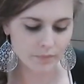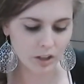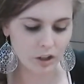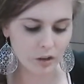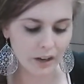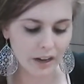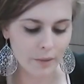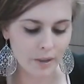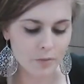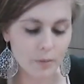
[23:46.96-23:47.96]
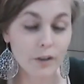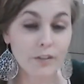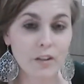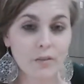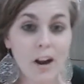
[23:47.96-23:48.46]
you'll get a much better
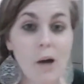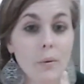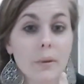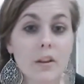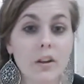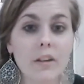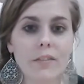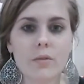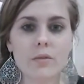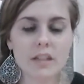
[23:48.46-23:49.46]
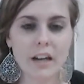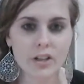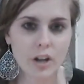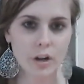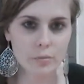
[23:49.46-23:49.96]
feel for how it would look if you use an
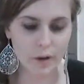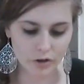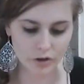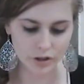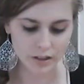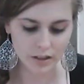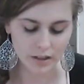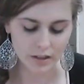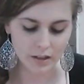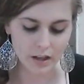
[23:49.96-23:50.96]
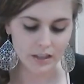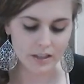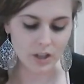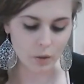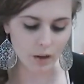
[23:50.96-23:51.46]
eyeshadow brush.
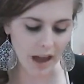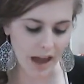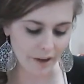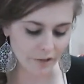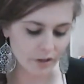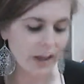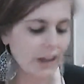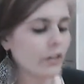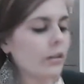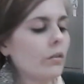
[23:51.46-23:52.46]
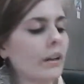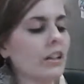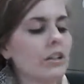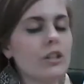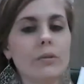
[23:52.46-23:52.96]
So after that, you're
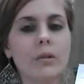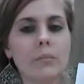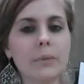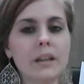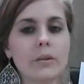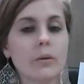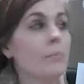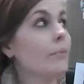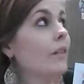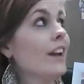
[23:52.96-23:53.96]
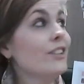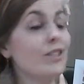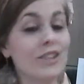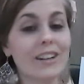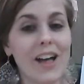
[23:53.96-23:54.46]
going to complete your
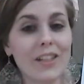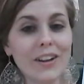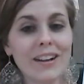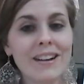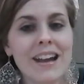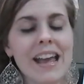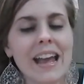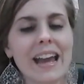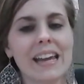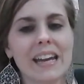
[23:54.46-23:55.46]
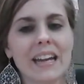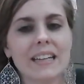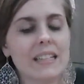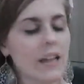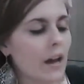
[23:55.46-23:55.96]
blush color,
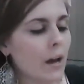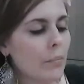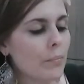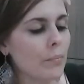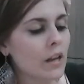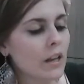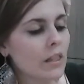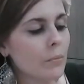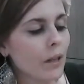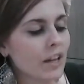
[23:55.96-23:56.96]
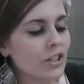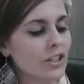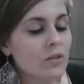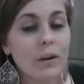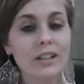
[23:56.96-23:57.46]
and the blush
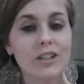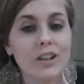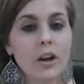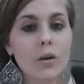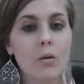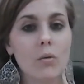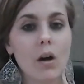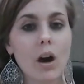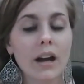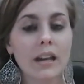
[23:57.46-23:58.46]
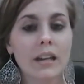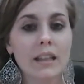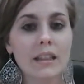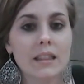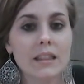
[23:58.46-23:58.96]
is going to go on
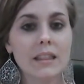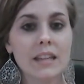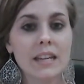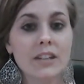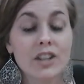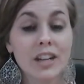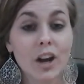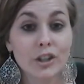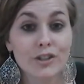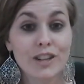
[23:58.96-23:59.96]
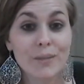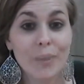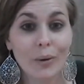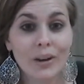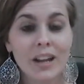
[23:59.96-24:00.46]
your
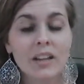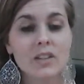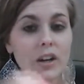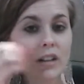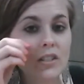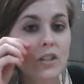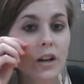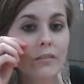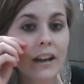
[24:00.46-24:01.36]
cheekbone. So you're going to start right